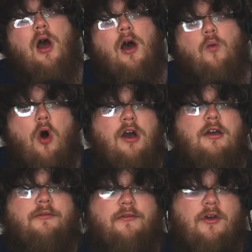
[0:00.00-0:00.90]

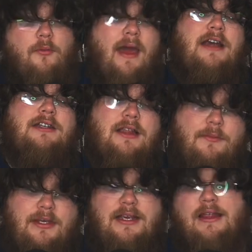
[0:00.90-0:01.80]
Wonka film? Actually,
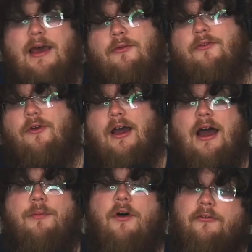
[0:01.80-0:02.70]
let me say that before I
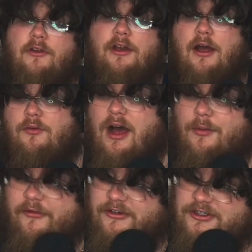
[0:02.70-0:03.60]
hop off here. Now we'll
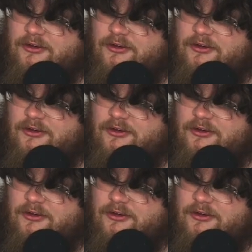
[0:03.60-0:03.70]
hop off here.